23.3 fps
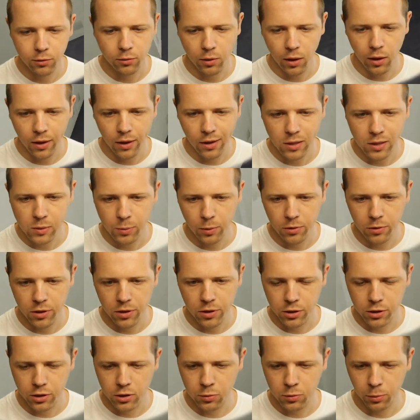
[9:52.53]
I suppose I
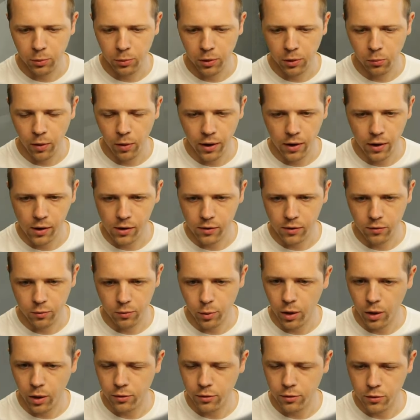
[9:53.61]
should explain why I even
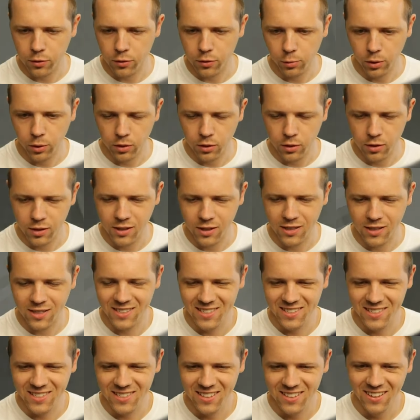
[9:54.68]
bothered doing
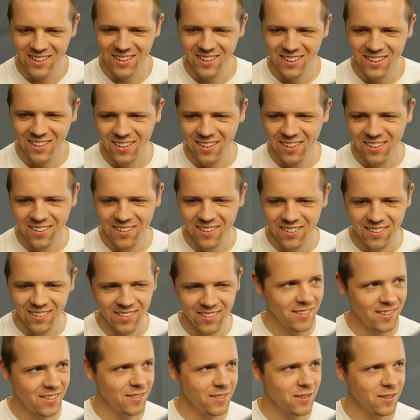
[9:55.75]
this.
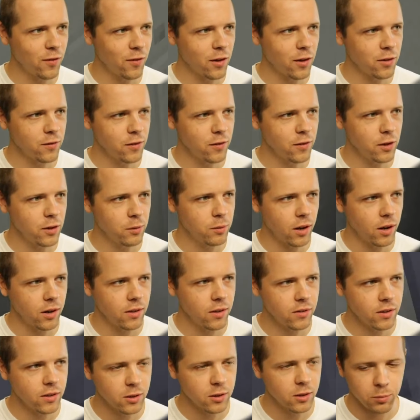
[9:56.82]
Getting this far in the video without
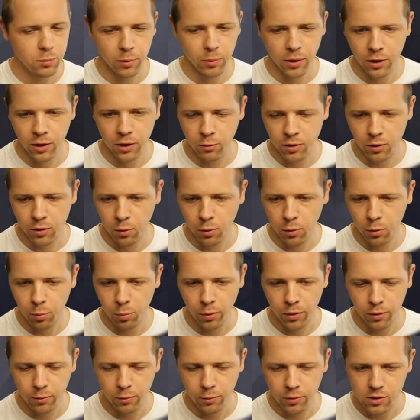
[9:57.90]
even explaining what the whole
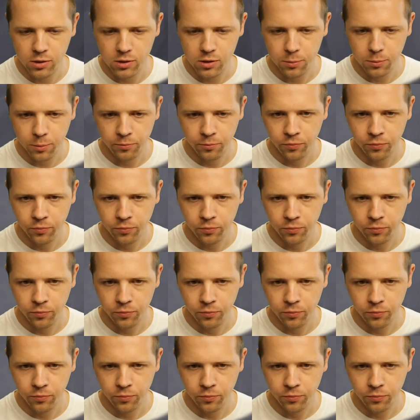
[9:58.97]
point was.